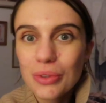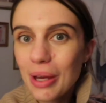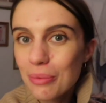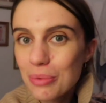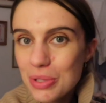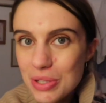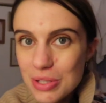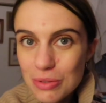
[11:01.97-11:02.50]
that
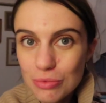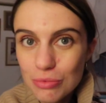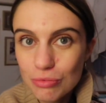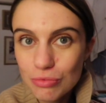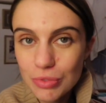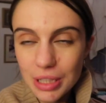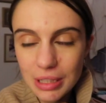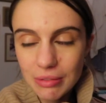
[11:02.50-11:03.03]
was
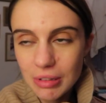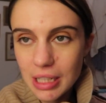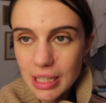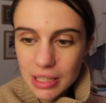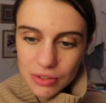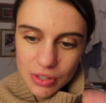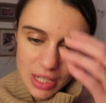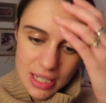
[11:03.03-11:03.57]
really, really
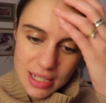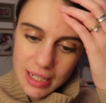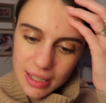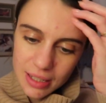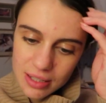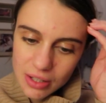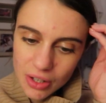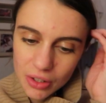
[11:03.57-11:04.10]

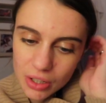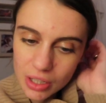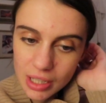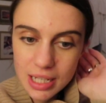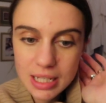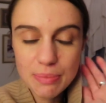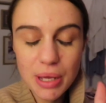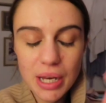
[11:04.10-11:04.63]
interesting. So
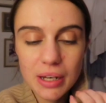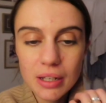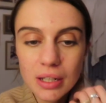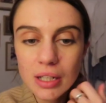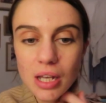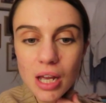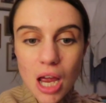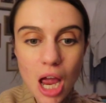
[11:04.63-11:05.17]
it's been
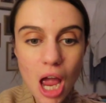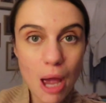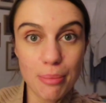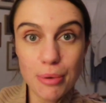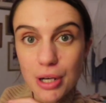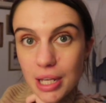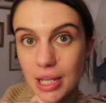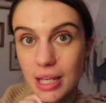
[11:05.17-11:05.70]
a
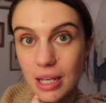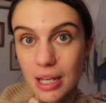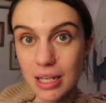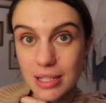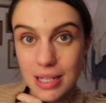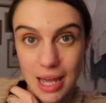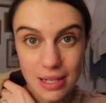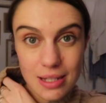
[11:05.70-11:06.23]
pretty
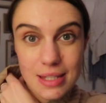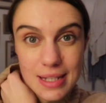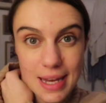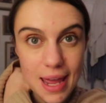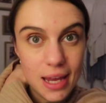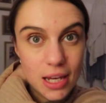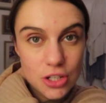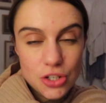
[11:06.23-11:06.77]
intense
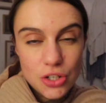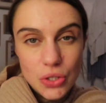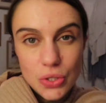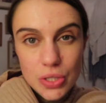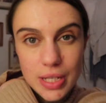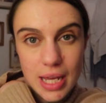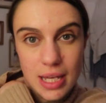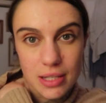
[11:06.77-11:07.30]
day.
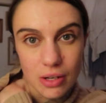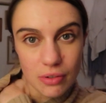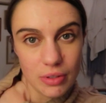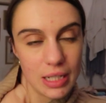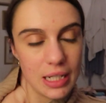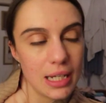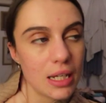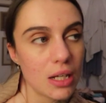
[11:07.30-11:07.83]
Tuesdays are
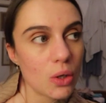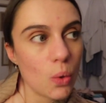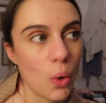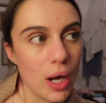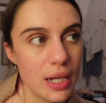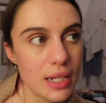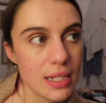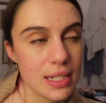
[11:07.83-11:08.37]
really
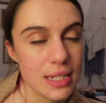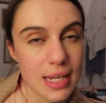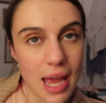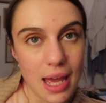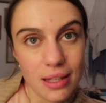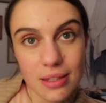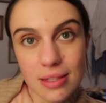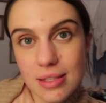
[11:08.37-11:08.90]
quite
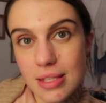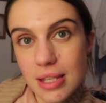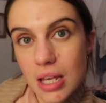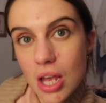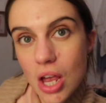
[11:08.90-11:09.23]
intense.